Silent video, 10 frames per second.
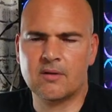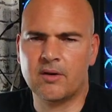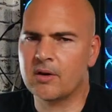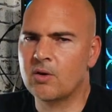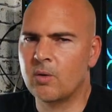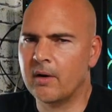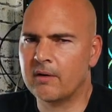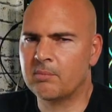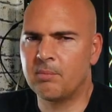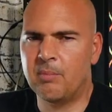kind of
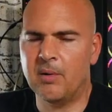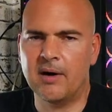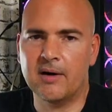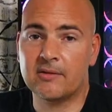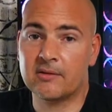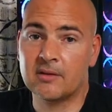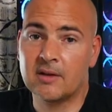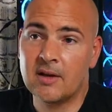quirks, but